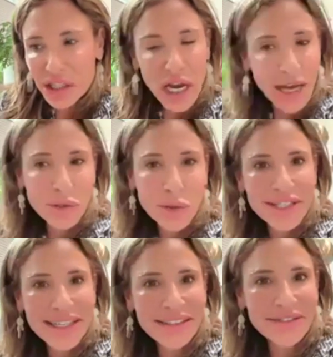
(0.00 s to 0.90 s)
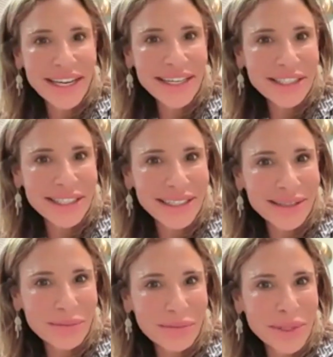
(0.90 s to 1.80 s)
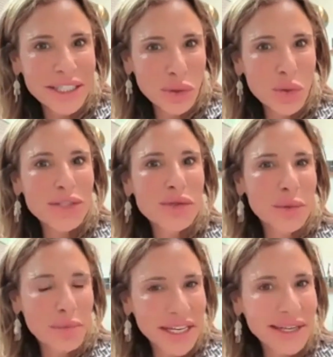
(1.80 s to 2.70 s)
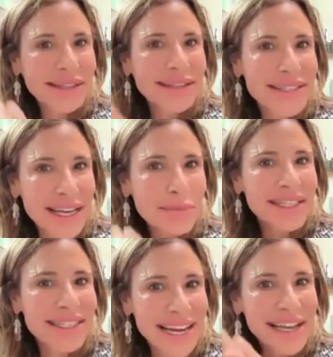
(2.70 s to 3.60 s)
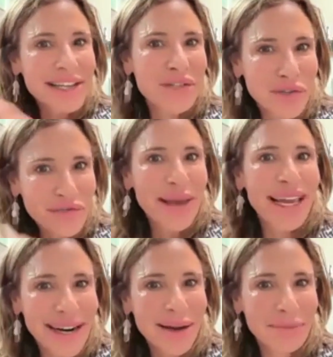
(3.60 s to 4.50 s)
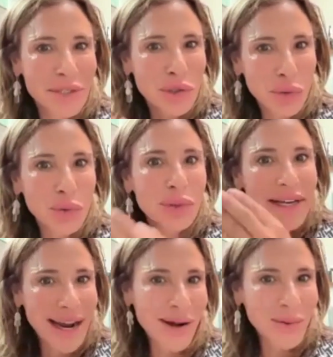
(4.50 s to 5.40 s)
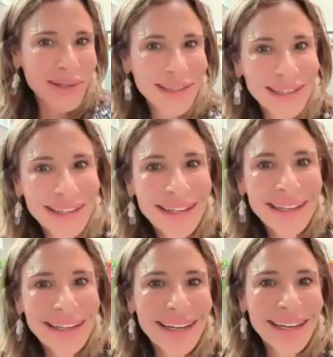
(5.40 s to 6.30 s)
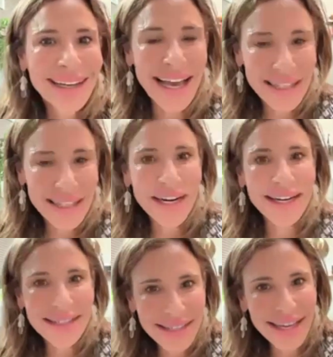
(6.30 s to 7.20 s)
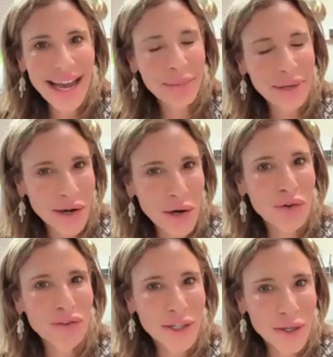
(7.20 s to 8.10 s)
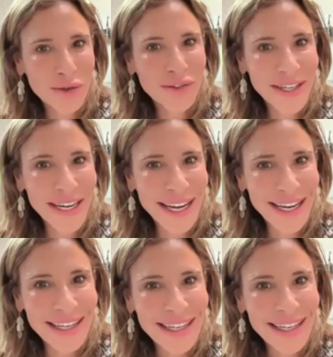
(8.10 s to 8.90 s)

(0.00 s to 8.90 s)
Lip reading: not towards innovation, but towards repeating the same mistakes you've made up to now. And that's what I see happening over and over again,